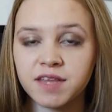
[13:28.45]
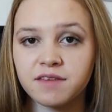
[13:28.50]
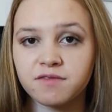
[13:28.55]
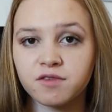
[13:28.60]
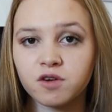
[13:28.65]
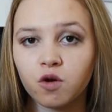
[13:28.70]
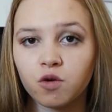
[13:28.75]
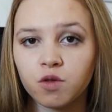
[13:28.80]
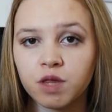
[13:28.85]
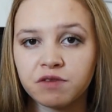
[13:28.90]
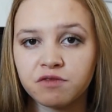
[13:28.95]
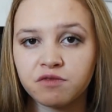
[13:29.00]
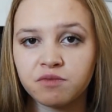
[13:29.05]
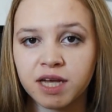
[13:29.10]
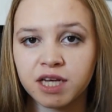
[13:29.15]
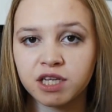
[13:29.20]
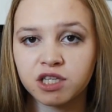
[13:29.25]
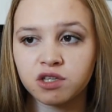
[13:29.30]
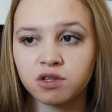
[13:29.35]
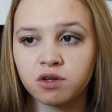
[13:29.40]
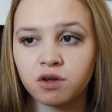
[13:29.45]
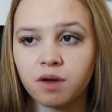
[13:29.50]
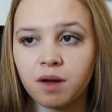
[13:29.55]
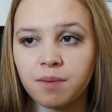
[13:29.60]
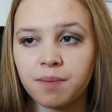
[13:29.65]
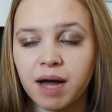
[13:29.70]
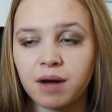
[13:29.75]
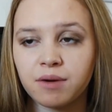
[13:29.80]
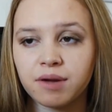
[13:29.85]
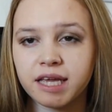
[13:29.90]
They've got all the information
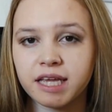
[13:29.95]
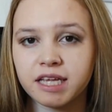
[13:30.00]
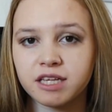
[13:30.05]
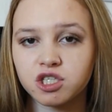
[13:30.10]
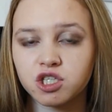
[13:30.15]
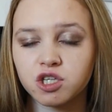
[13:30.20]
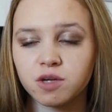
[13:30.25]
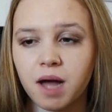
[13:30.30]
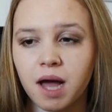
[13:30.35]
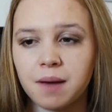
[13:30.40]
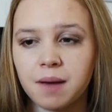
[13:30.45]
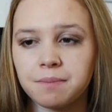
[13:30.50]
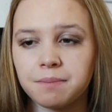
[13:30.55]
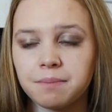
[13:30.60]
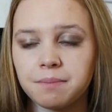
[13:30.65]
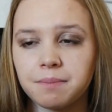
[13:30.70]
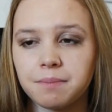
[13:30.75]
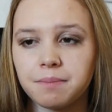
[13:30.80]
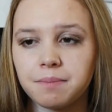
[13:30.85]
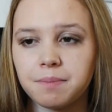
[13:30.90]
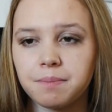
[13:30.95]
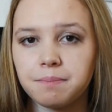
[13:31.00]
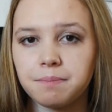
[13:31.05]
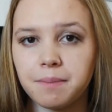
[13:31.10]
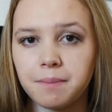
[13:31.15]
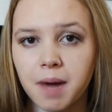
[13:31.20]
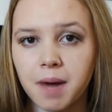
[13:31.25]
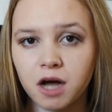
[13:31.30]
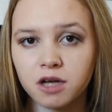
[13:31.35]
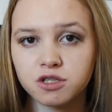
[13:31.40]
about each
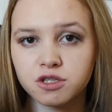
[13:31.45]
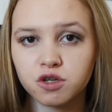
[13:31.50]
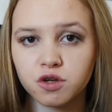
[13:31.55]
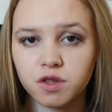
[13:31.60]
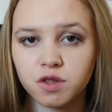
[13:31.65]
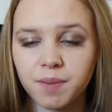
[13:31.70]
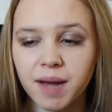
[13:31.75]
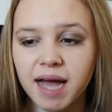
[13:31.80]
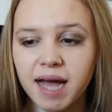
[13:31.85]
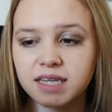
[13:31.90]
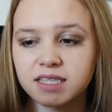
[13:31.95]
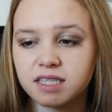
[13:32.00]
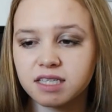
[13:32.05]
mask on the back.